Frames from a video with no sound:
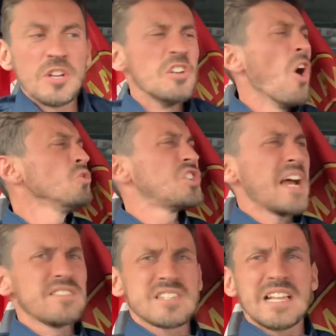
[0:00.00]
No
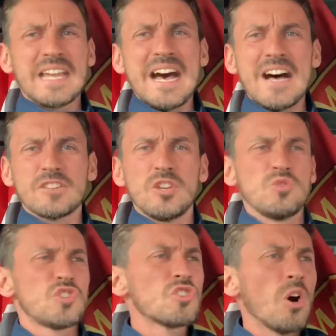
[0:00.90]
chance, Lukaku.
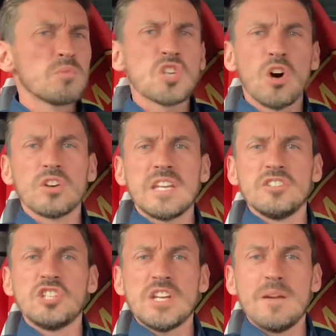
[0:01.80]
Stop talking
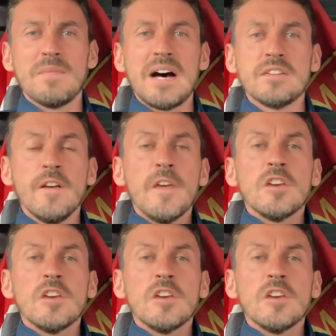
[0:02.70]
shit, man.